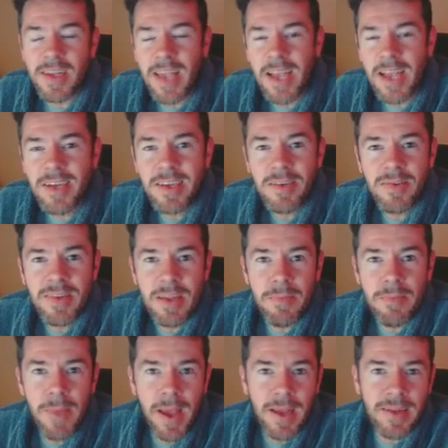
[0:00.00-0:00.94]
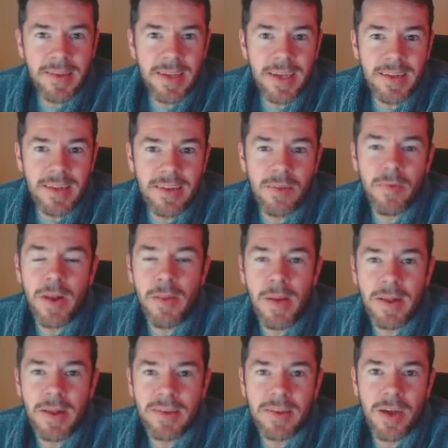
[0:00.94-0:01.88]
Occasionally you would see magazines and read
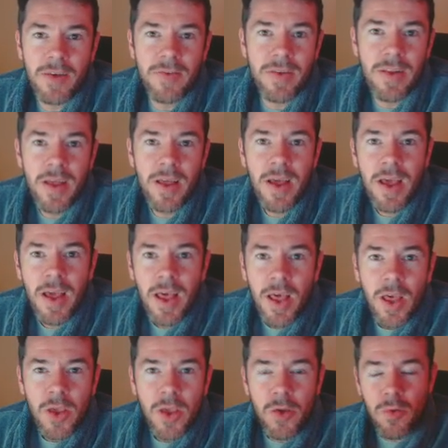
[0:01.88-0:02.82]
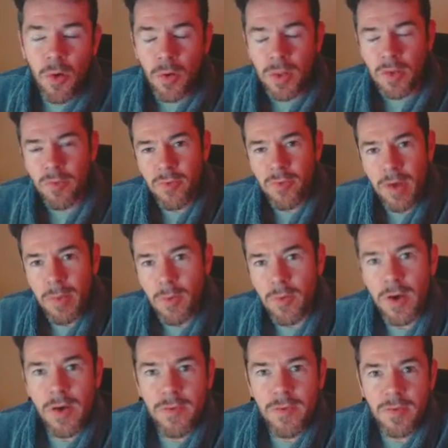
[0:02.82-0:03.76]
about stuff, and your only frame of
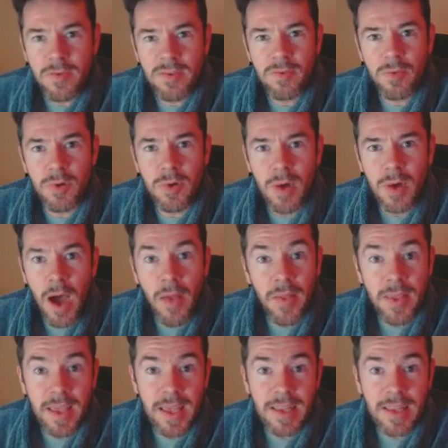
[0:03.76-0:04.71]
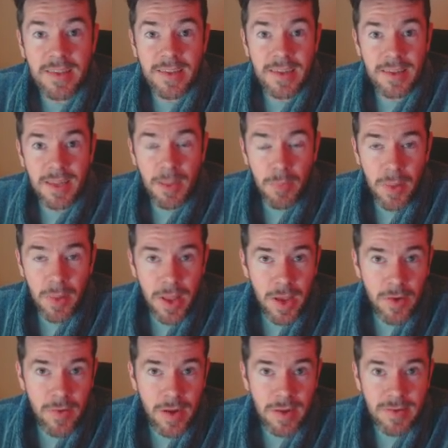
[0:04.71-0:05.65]
reference were other kids in the
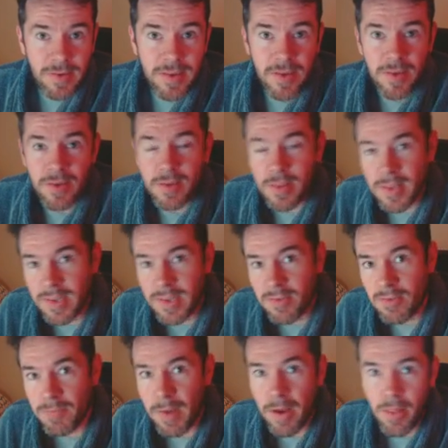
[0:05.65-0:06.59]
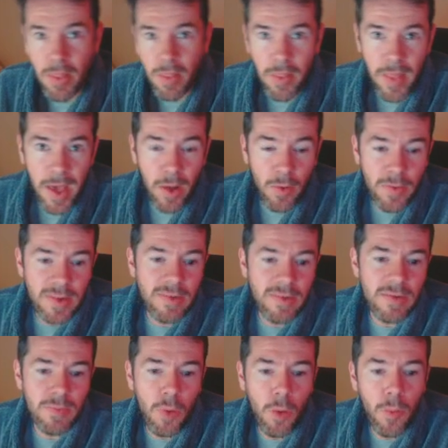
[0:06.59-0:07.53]
playground telling you that this was better than that, or this
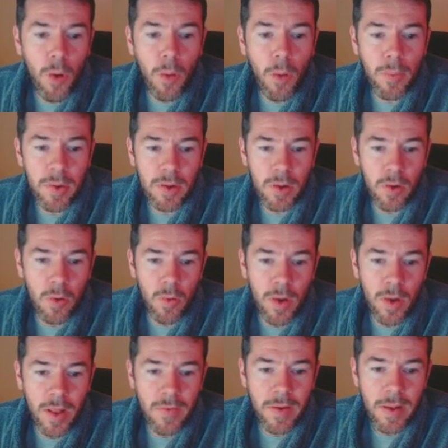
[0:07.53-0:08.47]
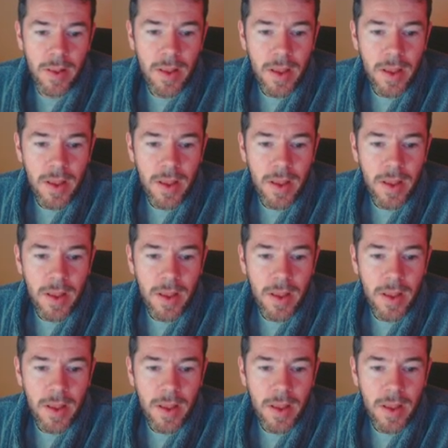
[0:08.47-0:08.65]
was more popular, or whatever.